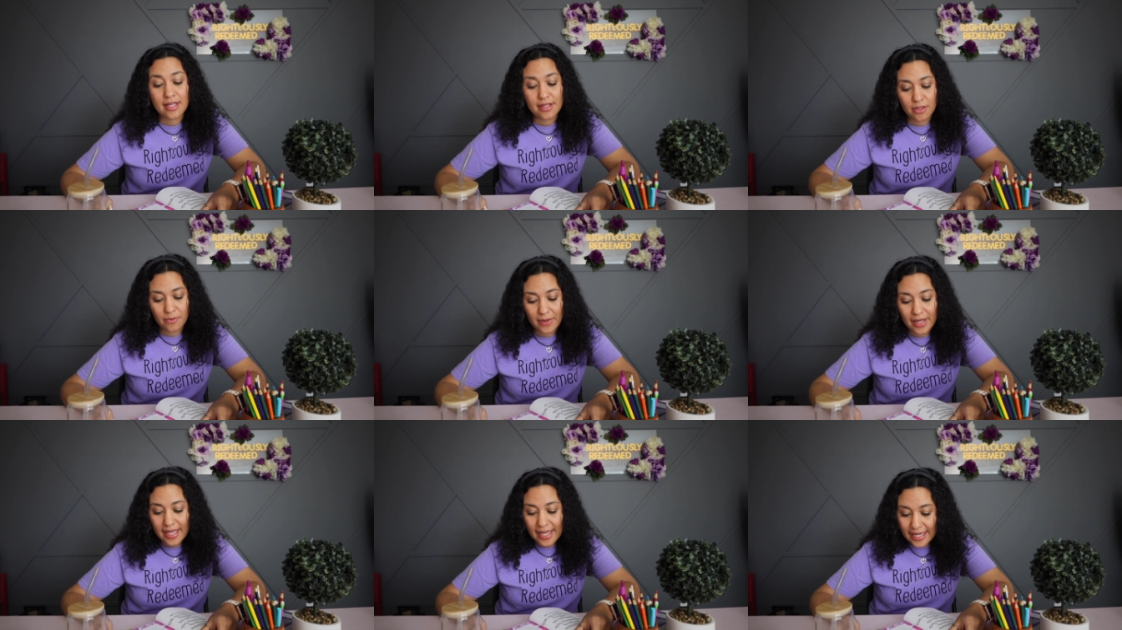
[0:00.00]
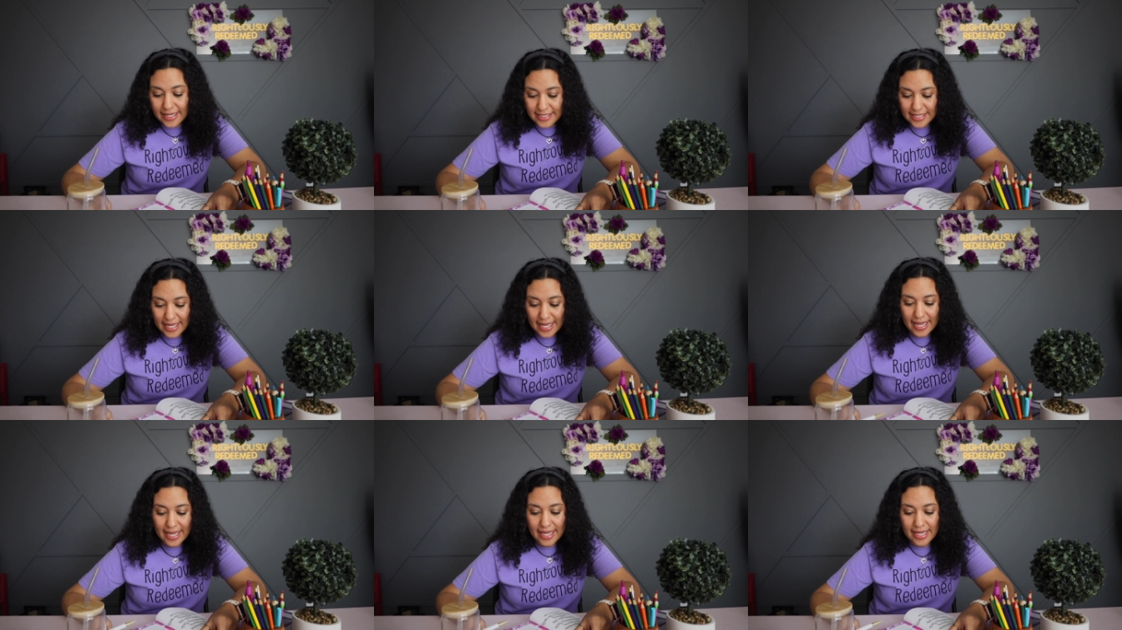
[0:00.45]
The way I
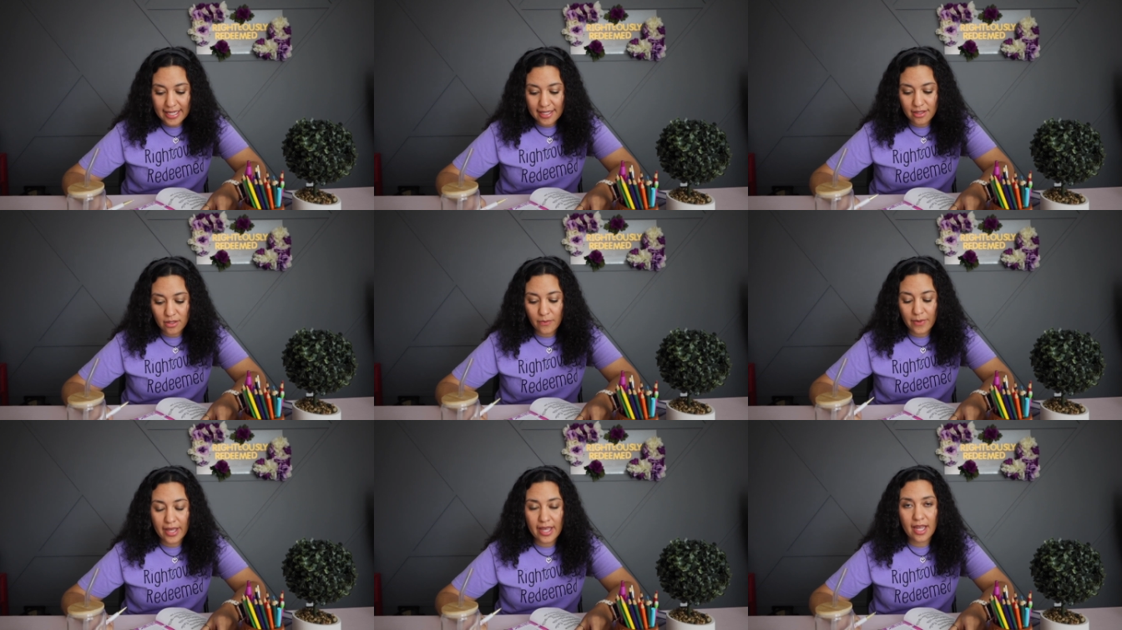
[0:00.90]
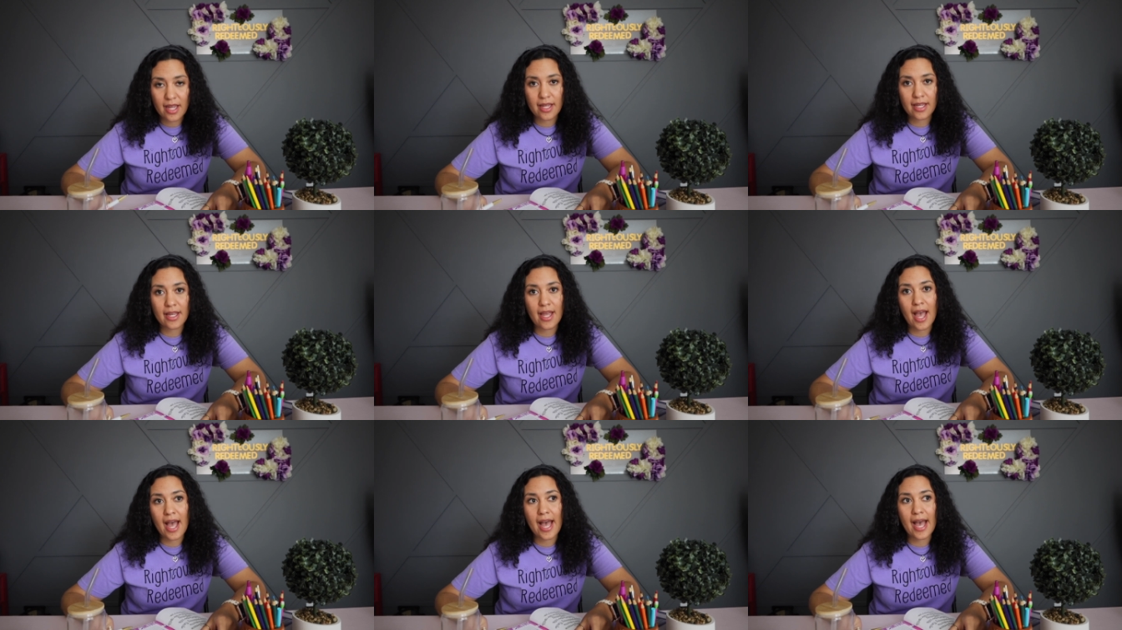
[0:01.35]
date, the
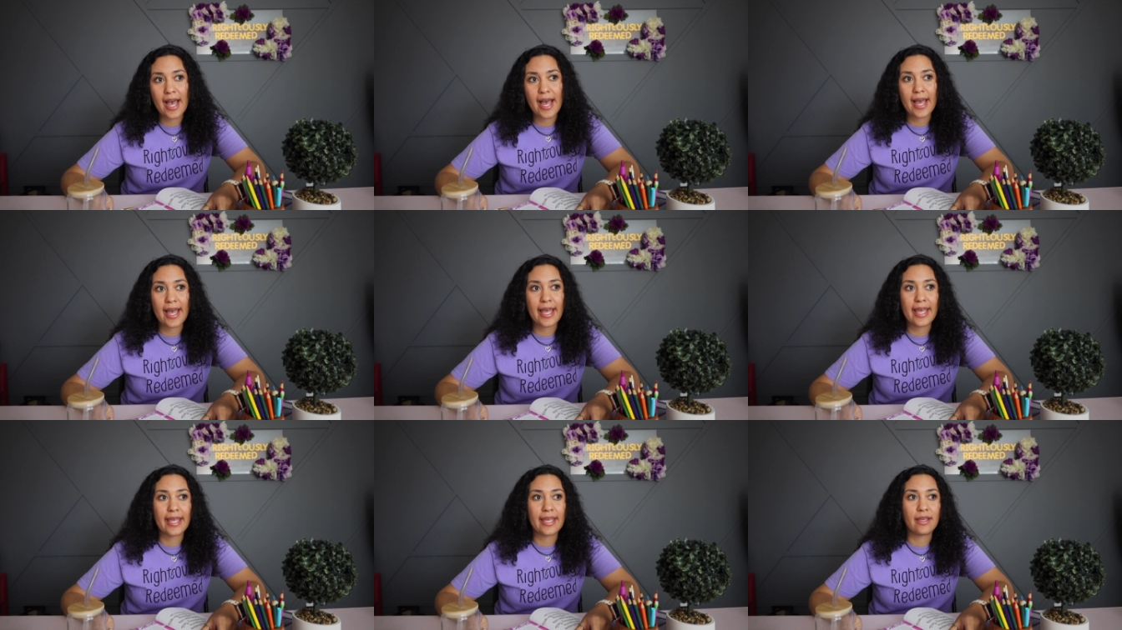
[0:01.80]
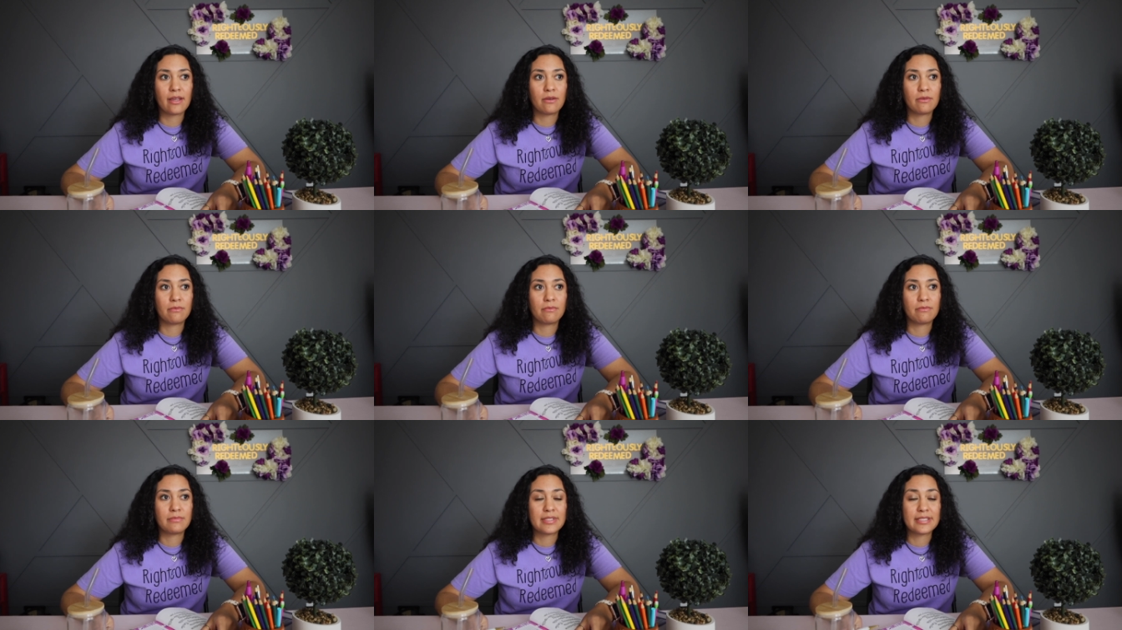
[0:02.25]
way I
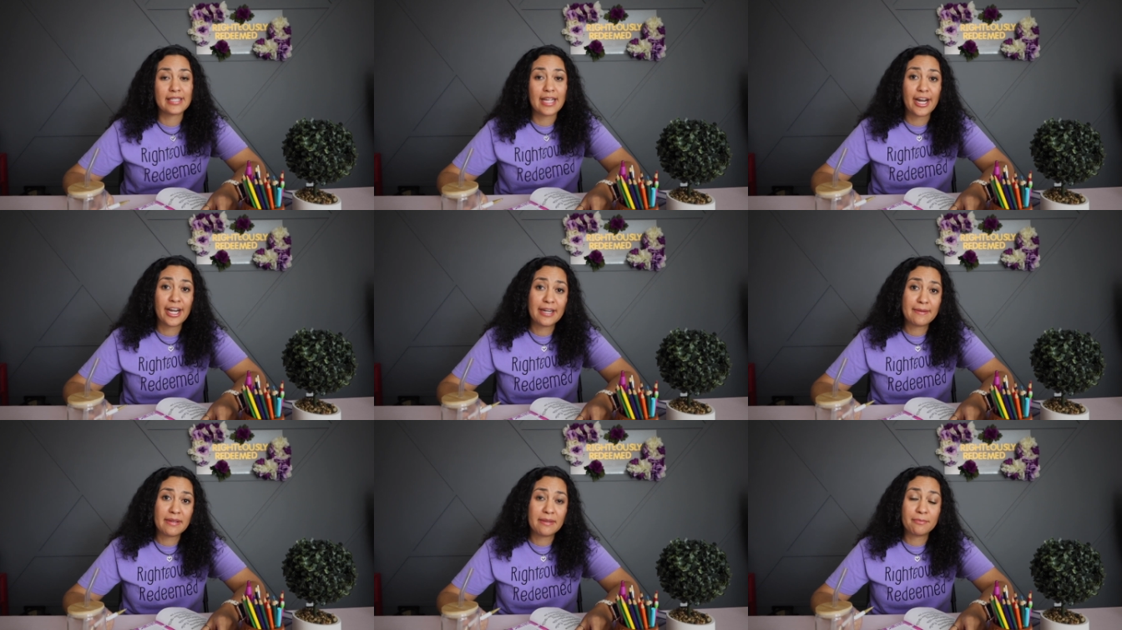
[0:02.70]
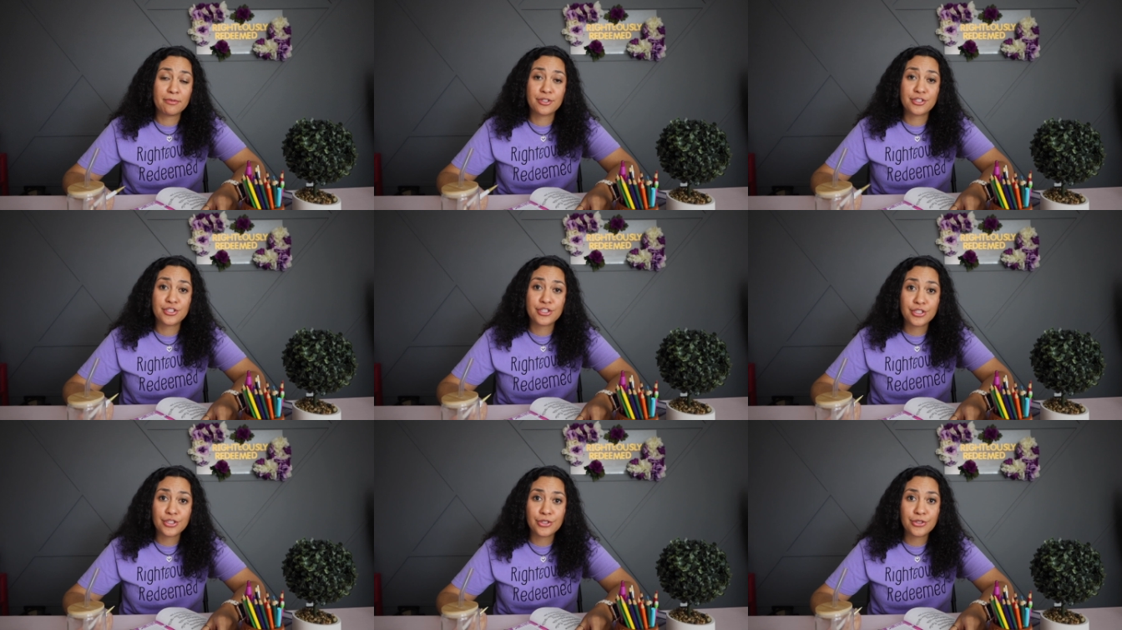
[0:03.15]
desire to be
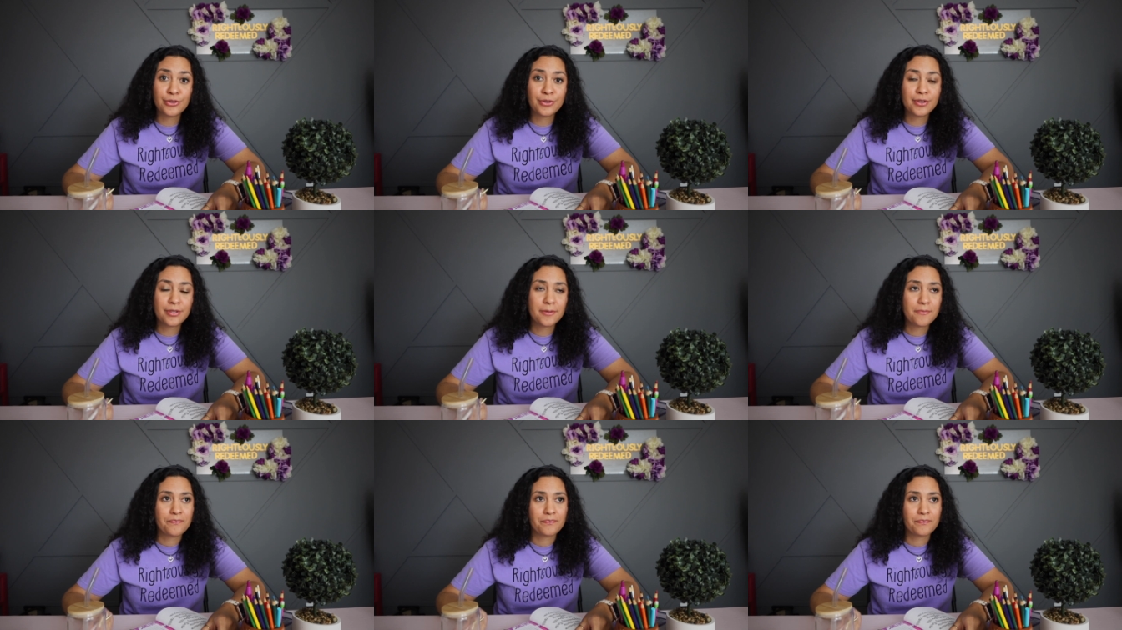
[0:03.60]
pursued.